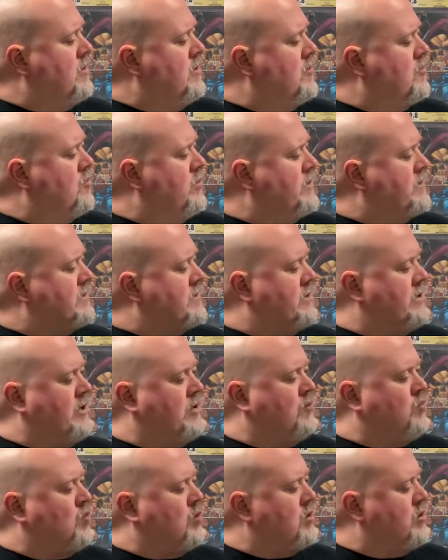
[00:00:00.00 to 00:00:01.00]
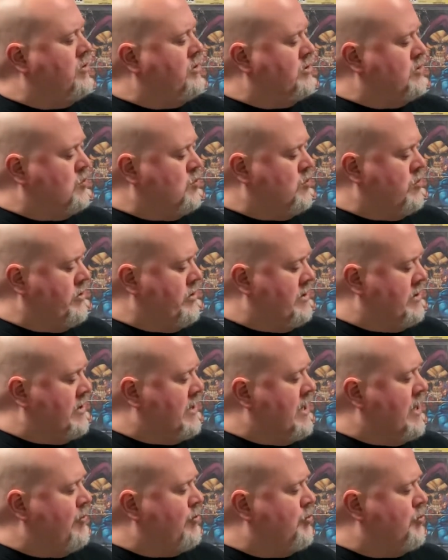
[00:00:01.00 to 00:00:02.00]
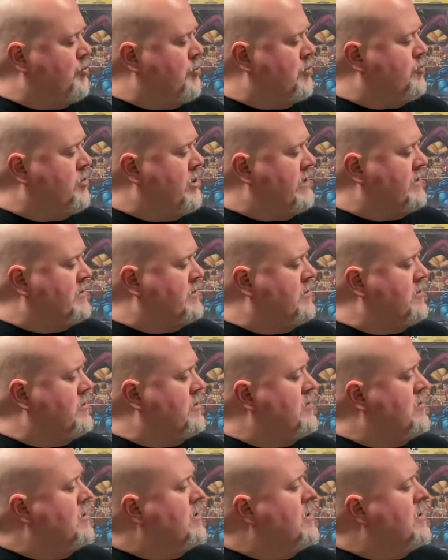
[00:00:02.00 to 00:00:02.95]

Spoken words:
Chris did work on this one at the comic book presser.